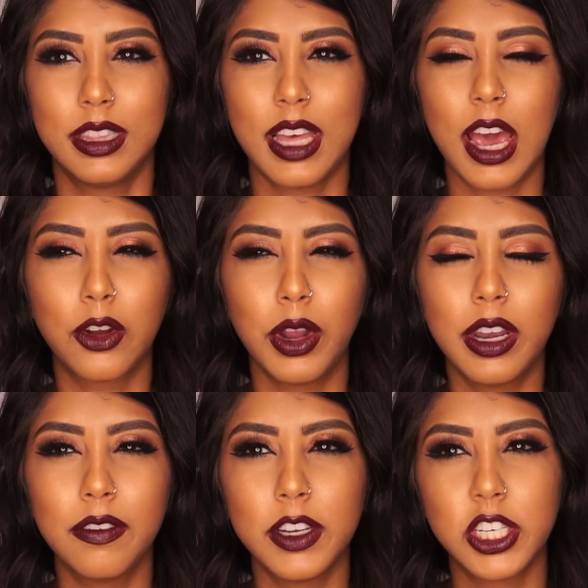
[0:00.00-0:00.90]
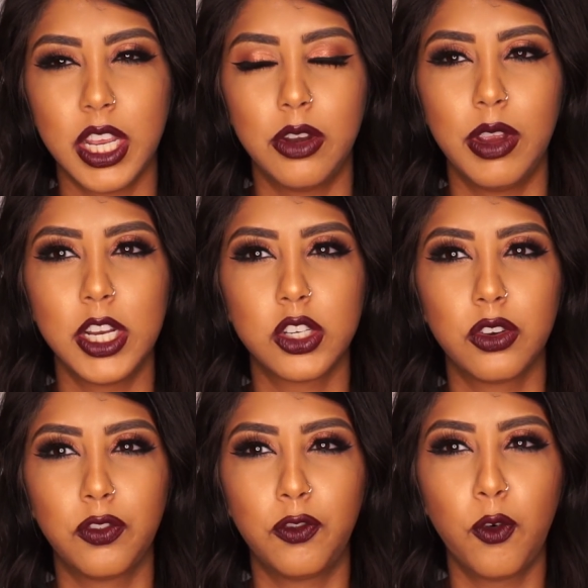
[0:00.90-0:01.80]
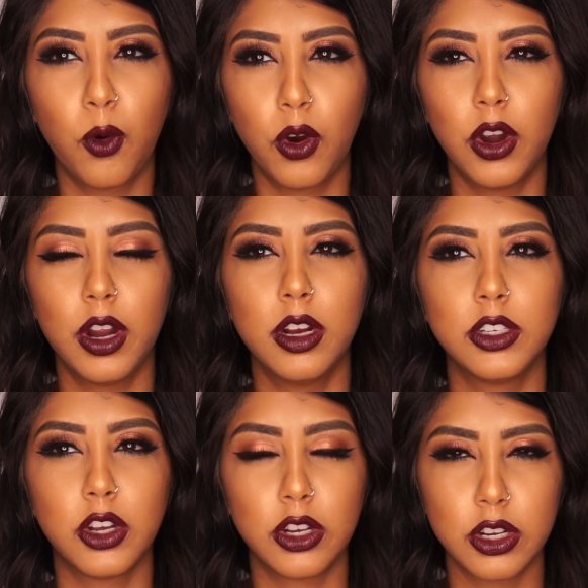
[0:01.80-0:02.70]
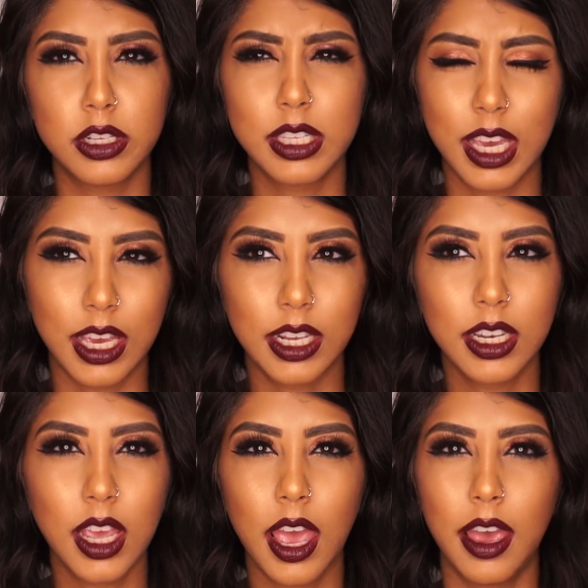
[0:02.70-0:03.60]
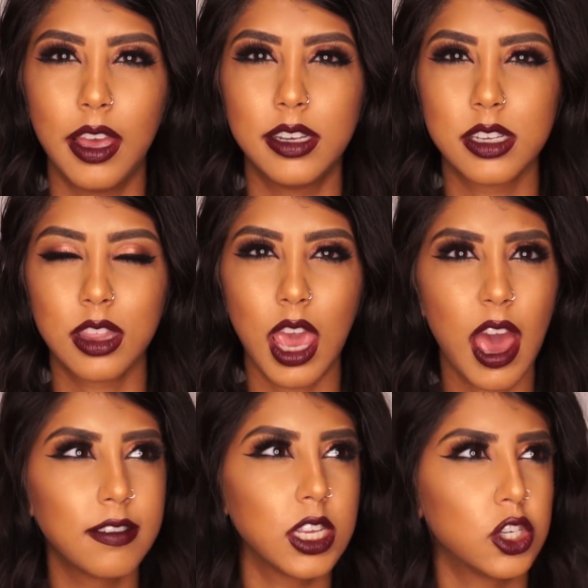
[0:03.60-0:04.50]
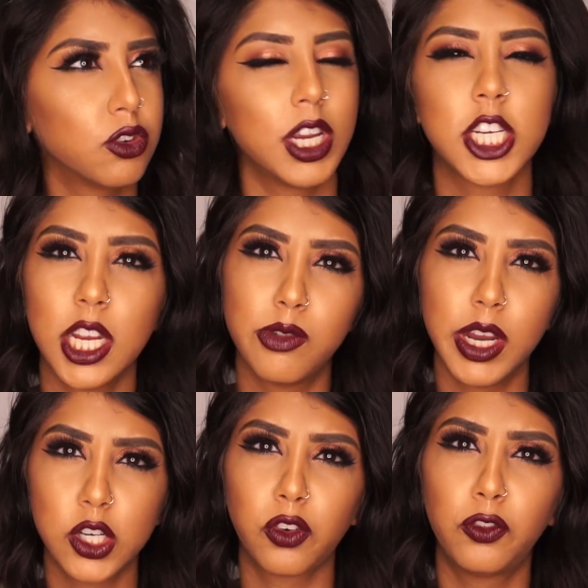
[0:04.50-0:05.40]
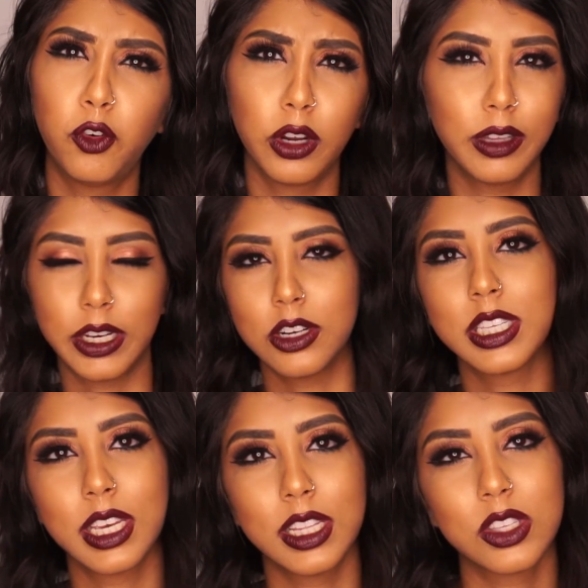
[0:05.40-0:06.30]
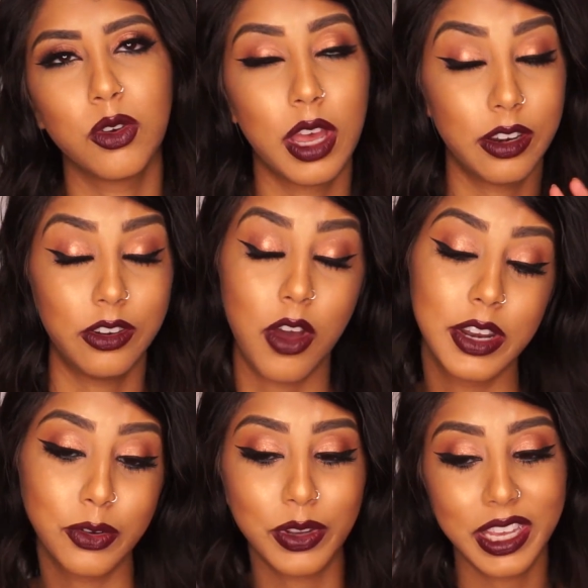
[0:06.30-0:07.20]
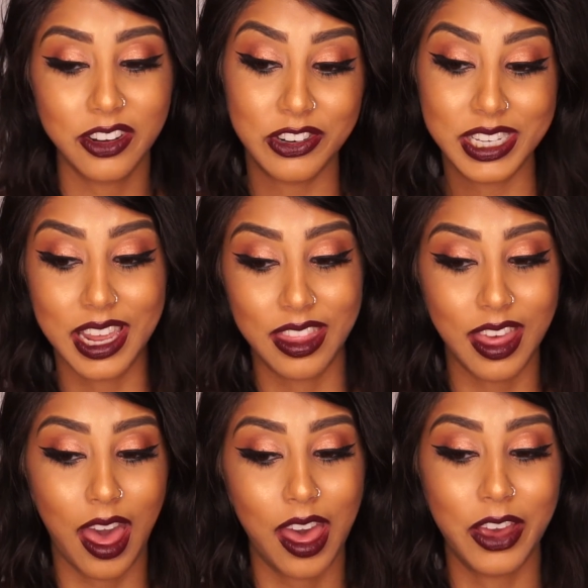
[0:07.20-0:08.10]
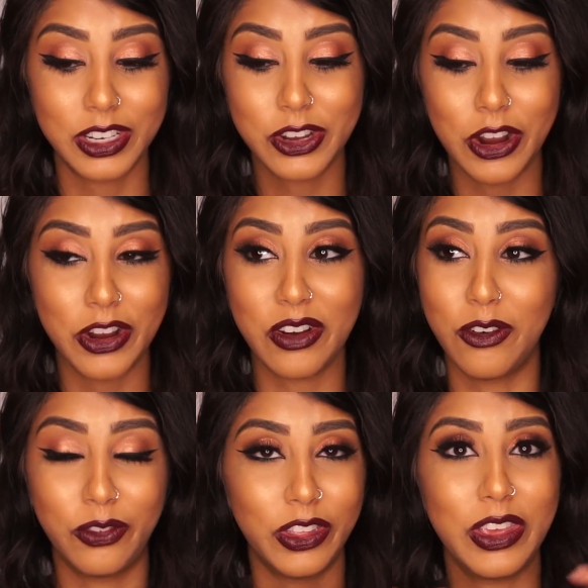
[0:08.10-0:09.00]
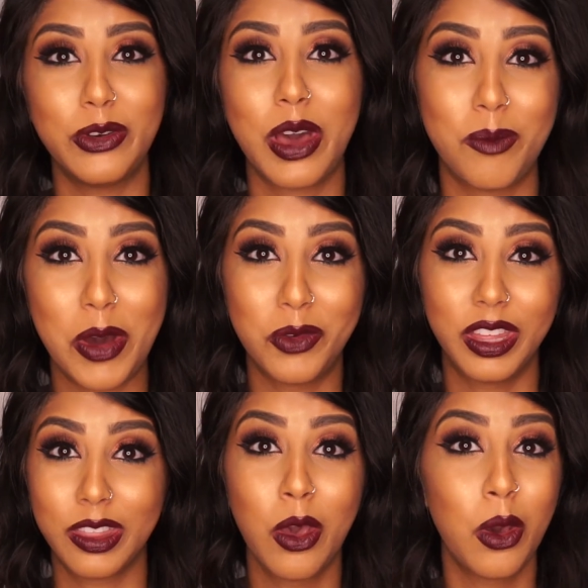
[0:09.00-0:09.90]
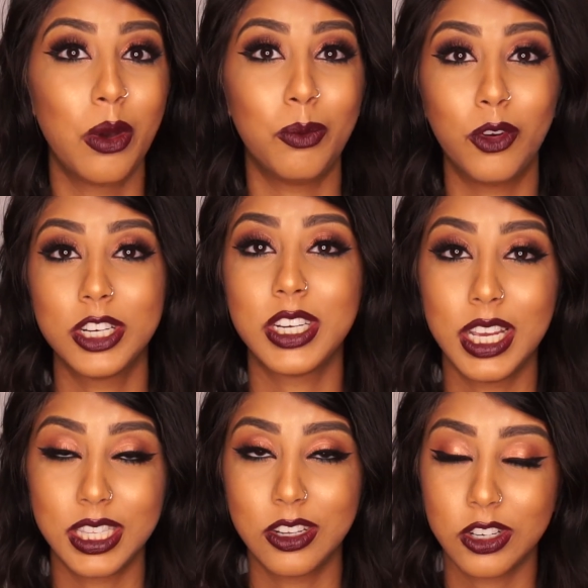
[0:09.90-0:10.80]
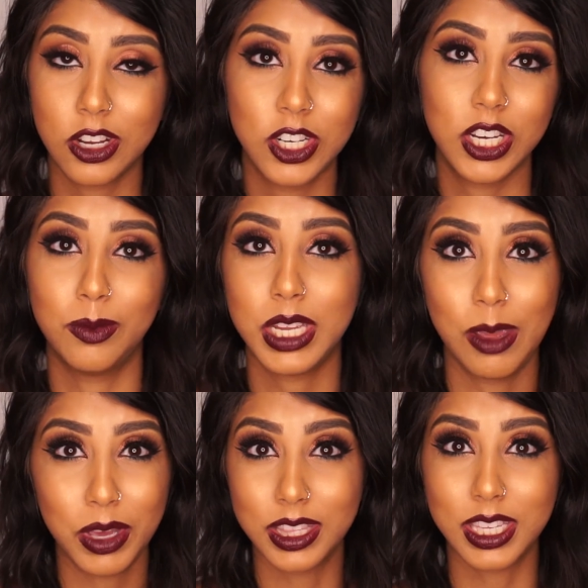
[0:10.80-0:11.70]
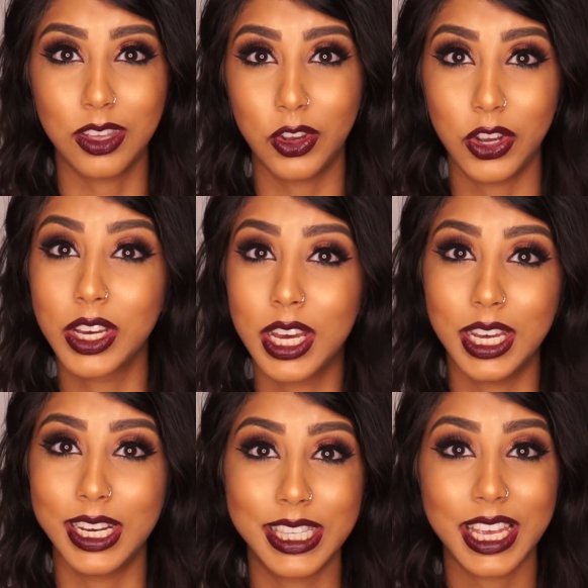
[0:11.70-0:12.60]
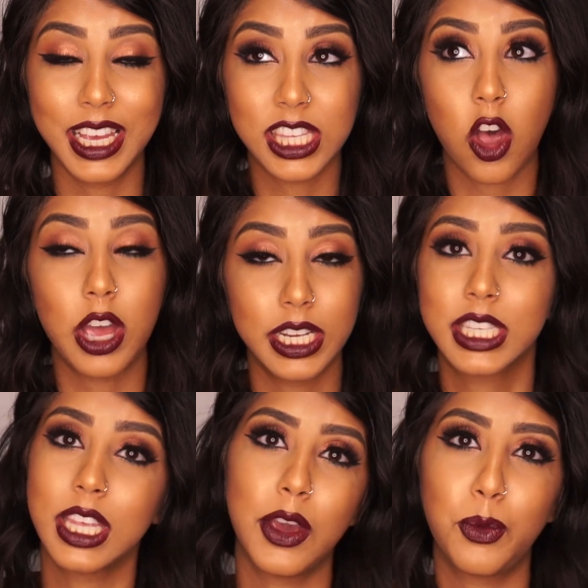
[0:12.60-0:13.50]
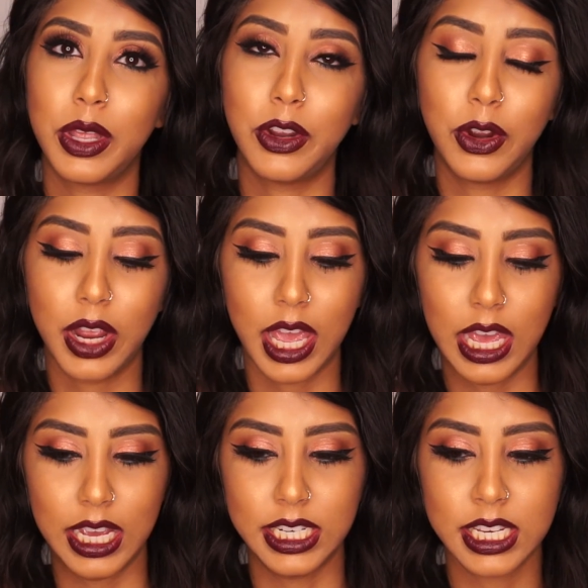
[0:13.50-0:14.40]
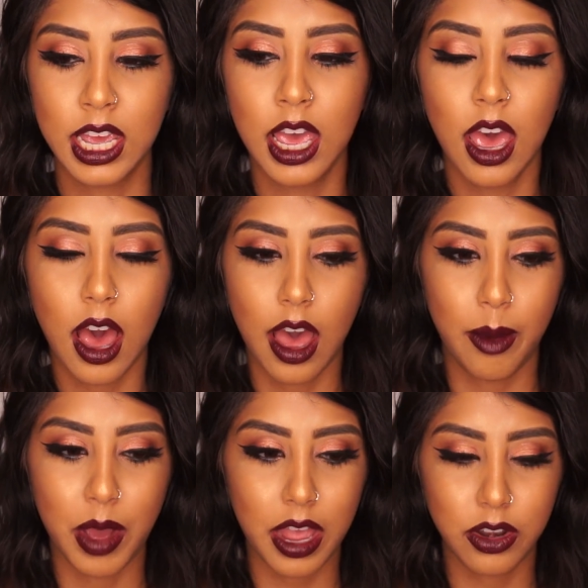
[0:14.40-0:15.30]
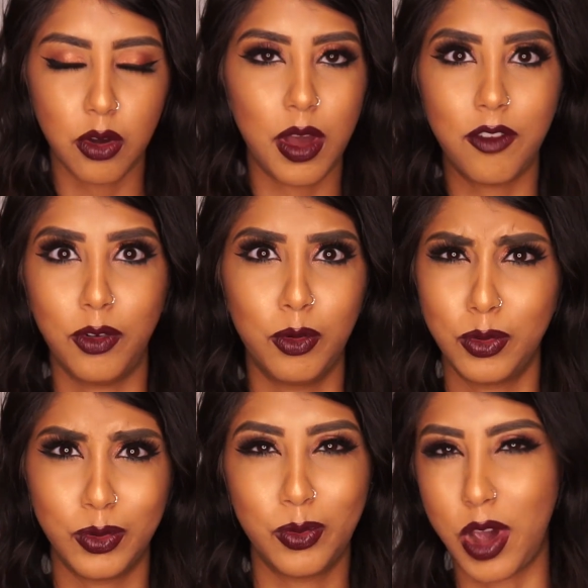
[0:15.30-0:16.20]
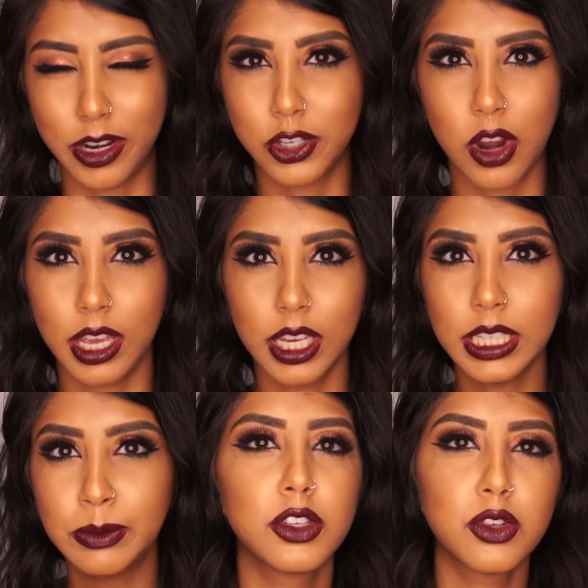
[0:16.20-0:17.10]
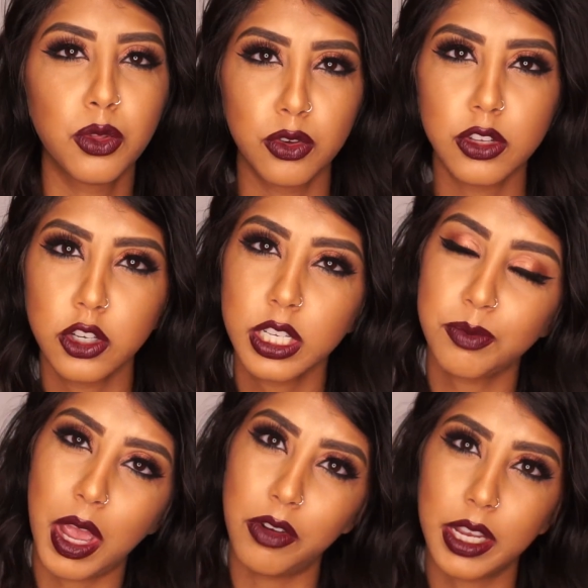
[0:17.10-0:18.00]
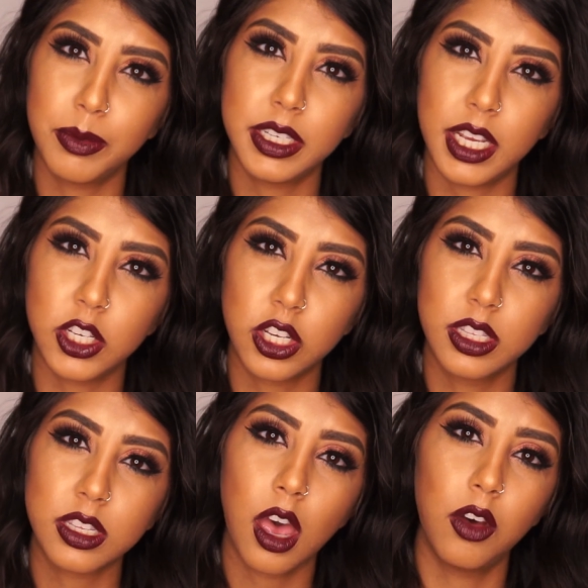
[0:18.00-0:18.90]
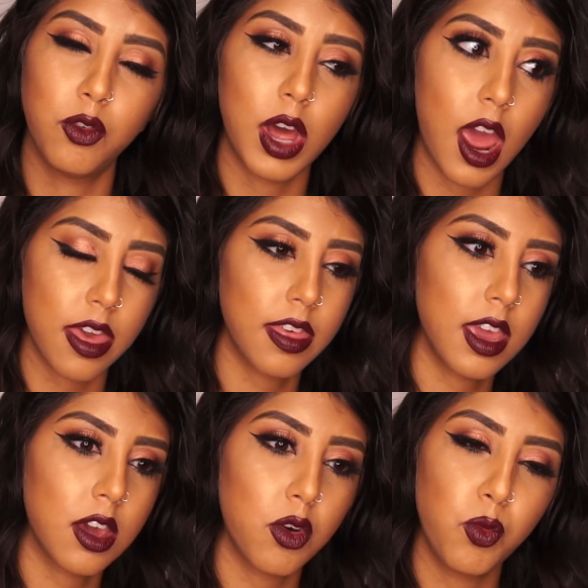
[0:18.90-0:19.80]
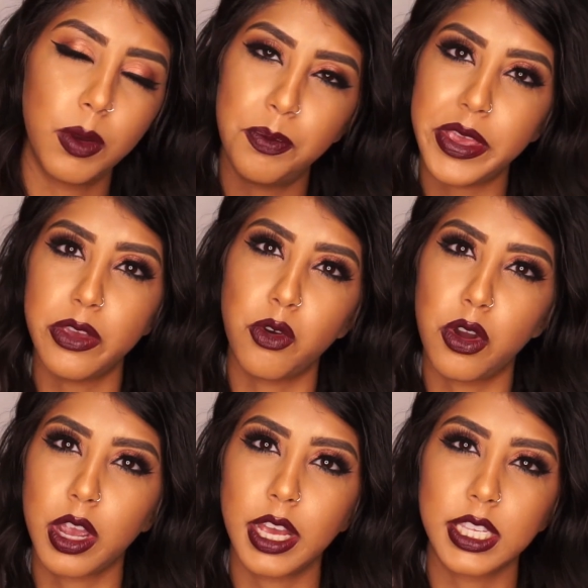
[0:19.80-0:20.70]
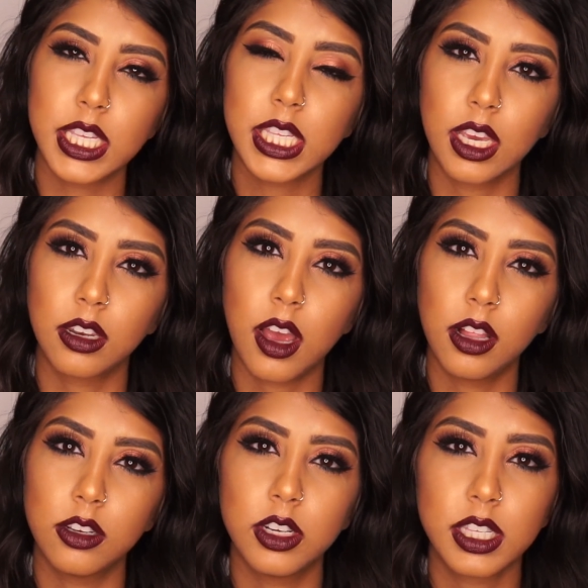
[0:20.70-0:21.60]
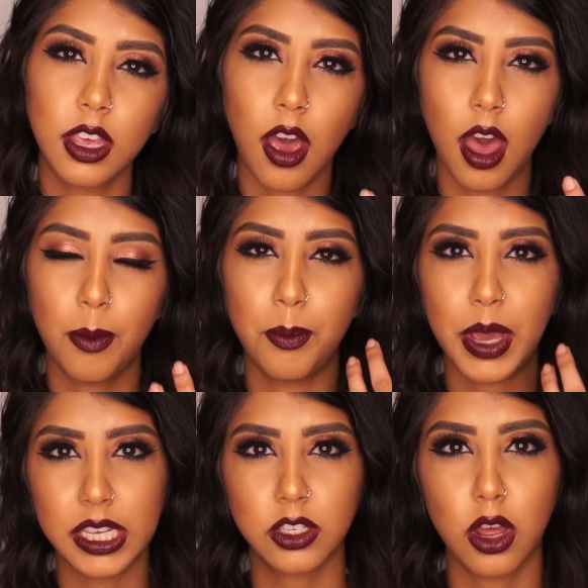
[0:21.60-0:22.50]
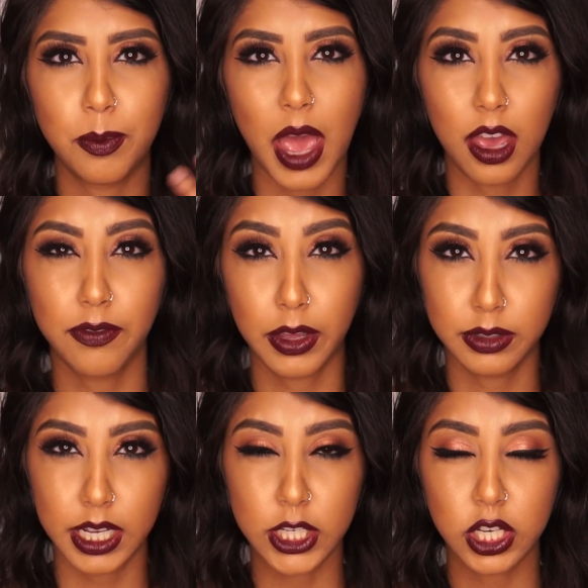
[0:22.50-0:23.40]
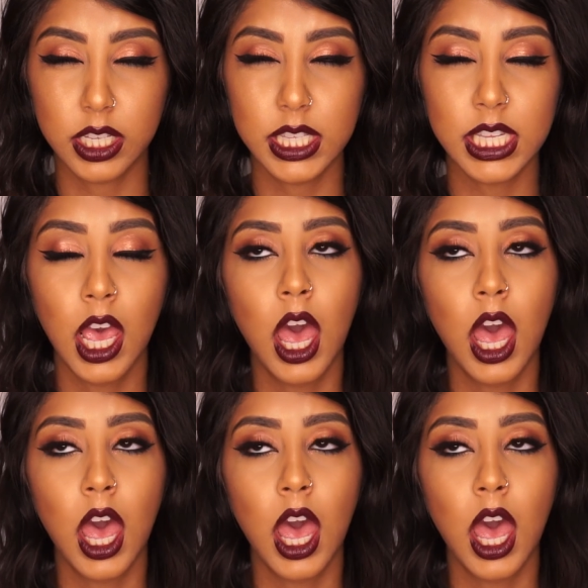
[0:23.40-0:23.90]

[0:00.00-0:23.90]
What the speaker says: that great of a shade range for darker skin, and they have such a great shade range for lighter skin. So I don't know, I don't really understand that. Tarte, hopefully you come out with more shades in your Tarte Shape Tape Concealer because it's honestly a winner, and I know everyone would want to try it. So those are just my recommendations of what I think would be your guys' skin colors based on MAC foundations.